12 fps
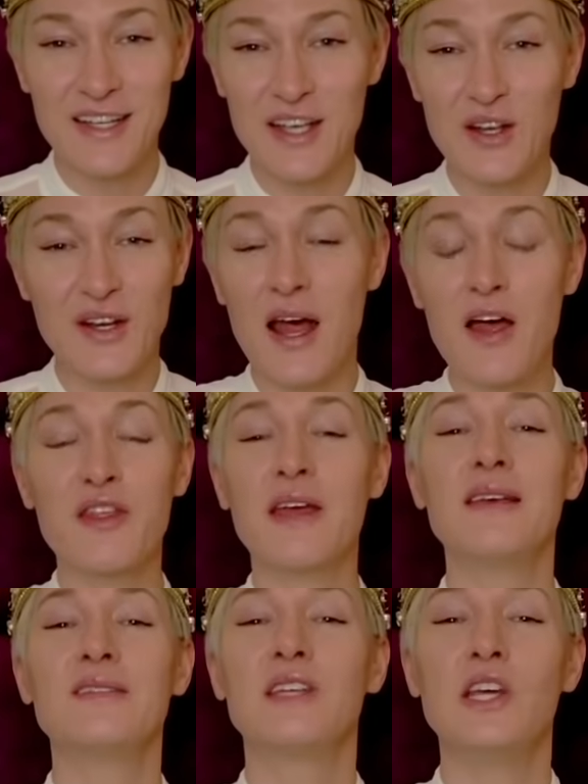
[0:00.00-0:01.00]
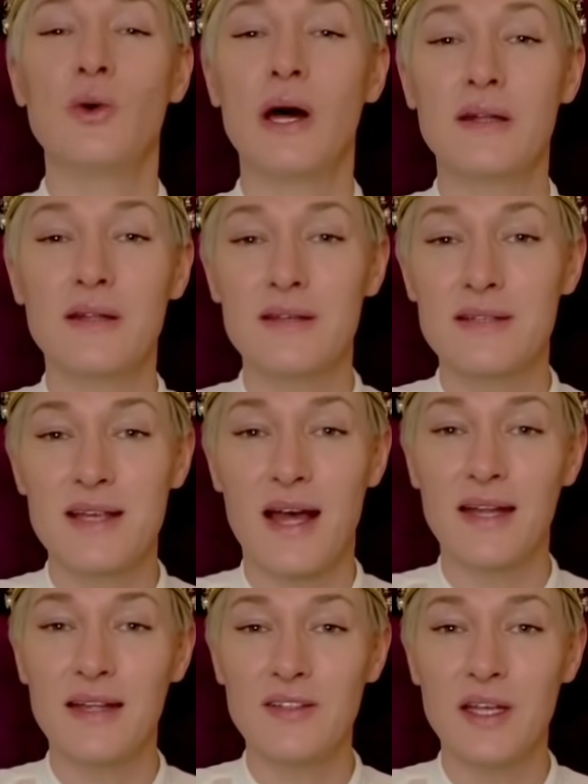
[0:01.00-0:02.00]
the, nothing is new under the
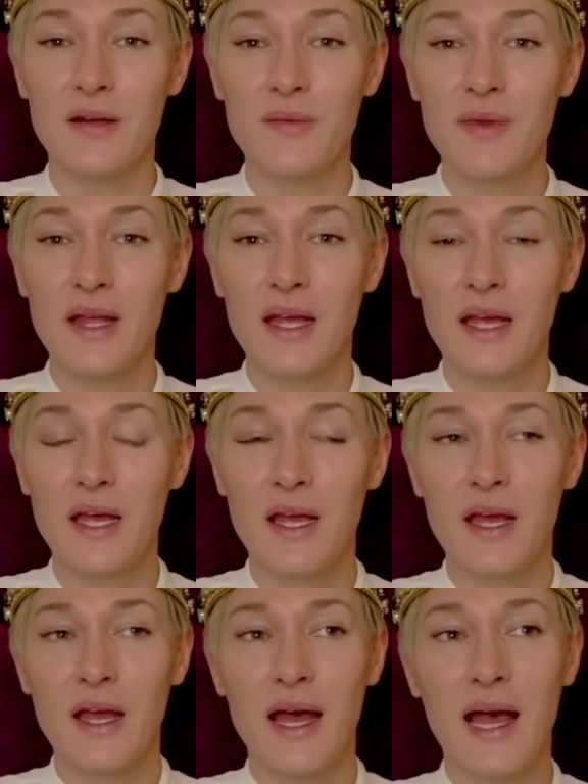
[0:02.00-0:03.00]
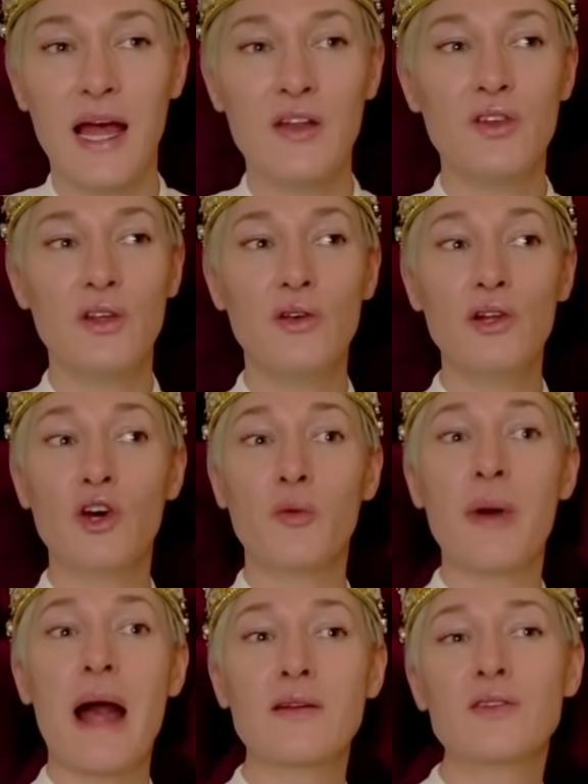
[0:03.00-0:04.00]
sun, is it? And you look
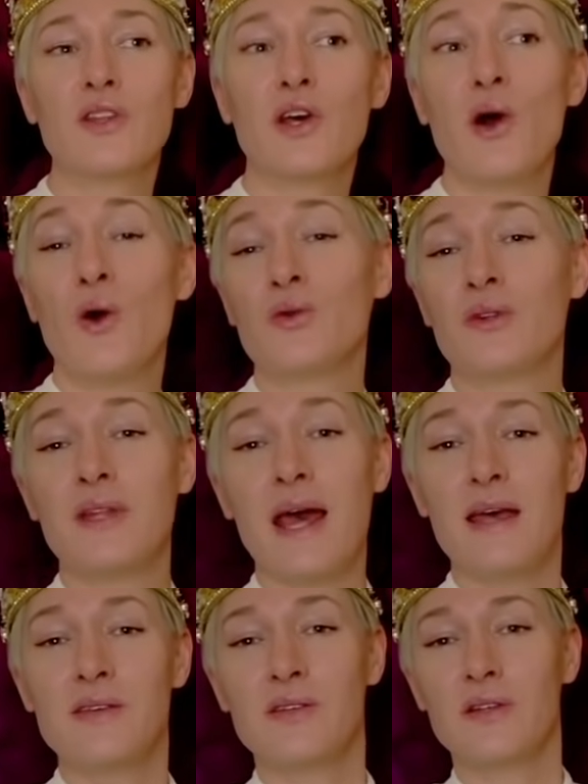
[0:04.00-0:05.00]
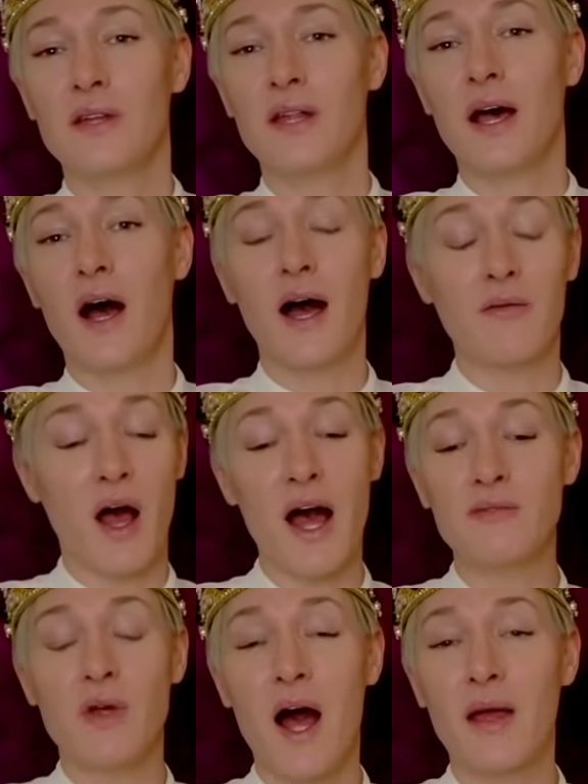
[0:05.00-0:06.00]
back to the golden days, and
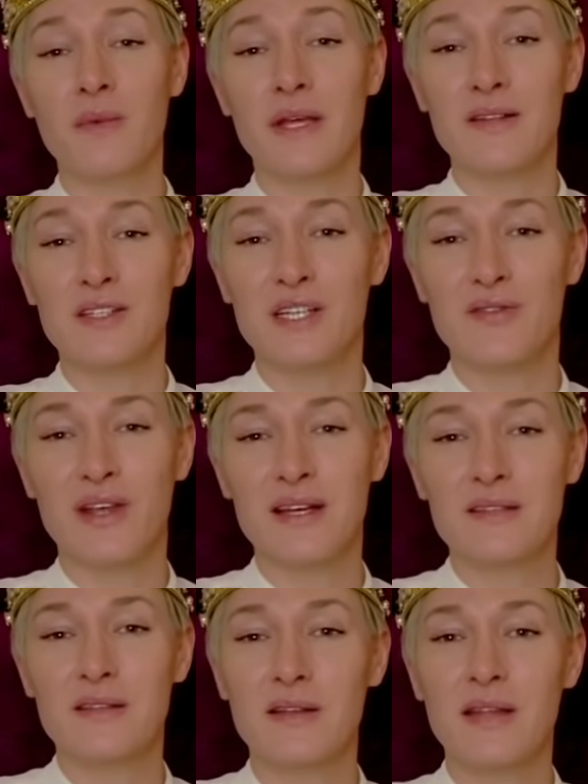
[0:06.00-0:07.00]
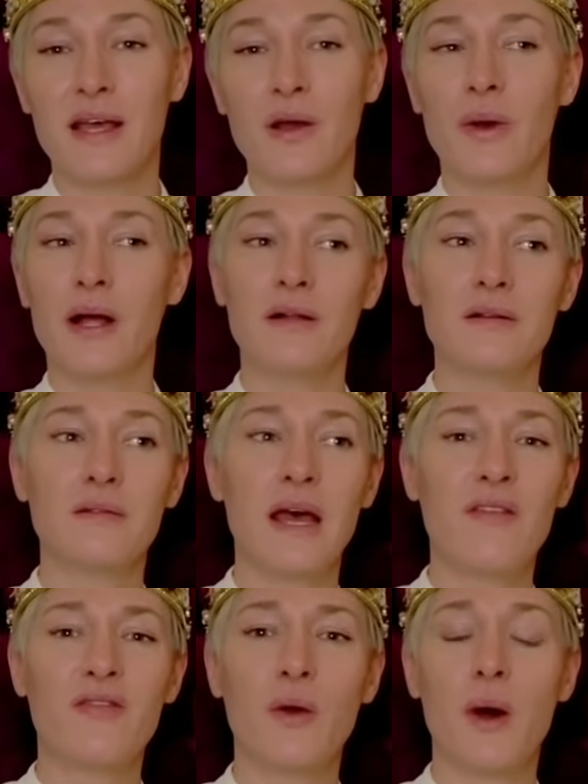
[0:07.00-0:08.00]
I'm guilty of this, and think, well,
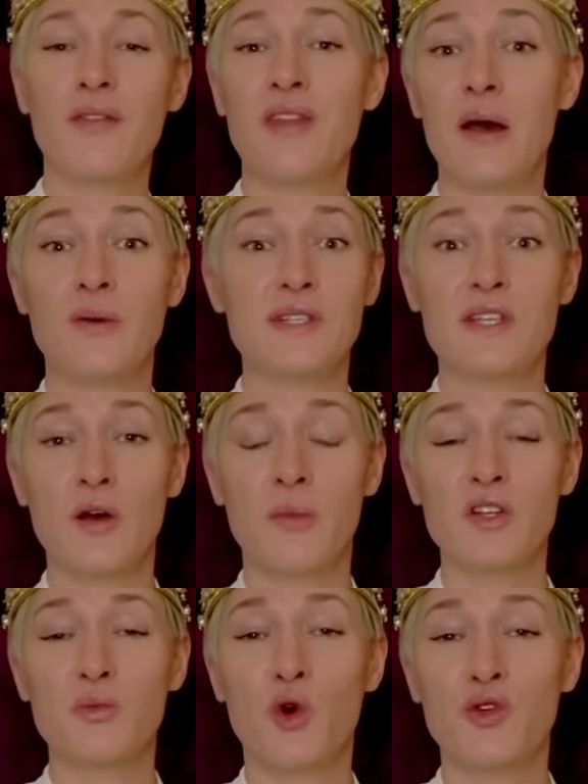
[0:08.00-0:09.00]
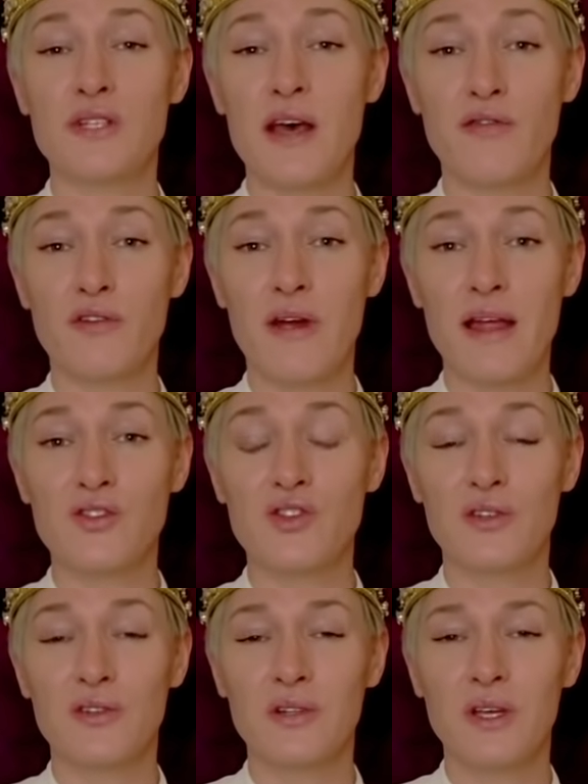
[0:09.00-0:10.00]
everyone there was so much more
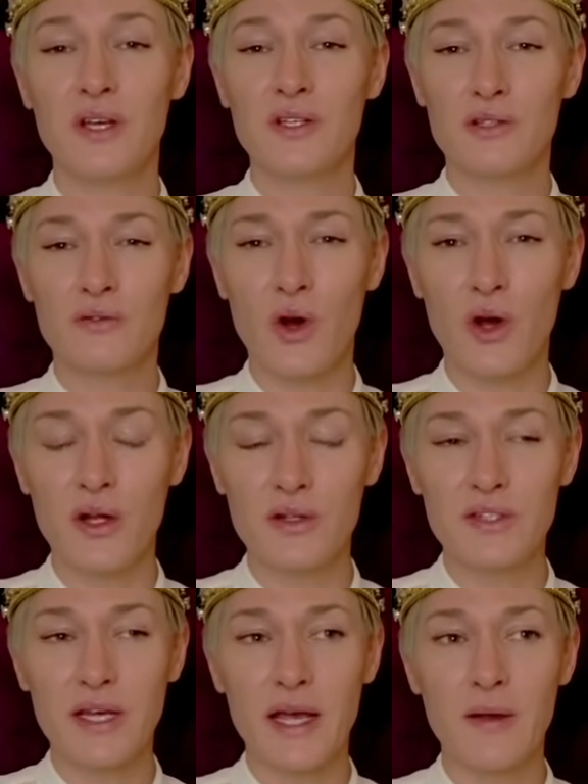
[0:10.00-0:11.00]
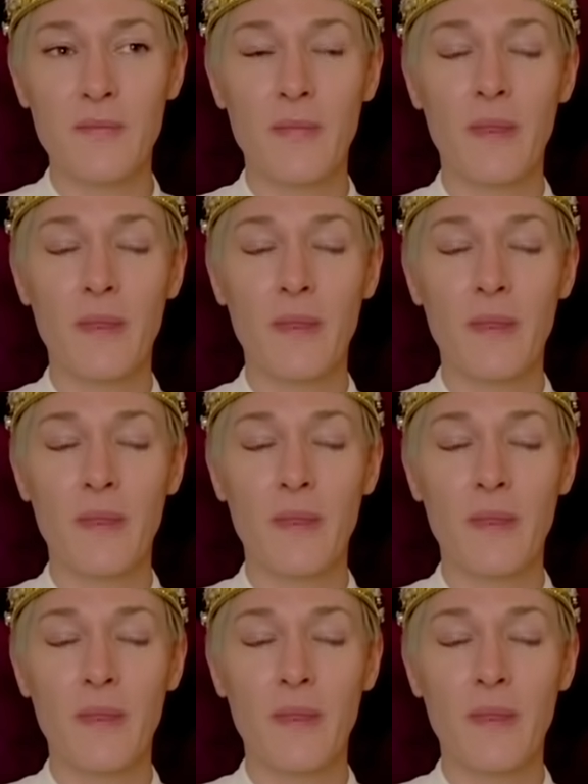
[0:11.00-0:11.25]
deferential to royalty.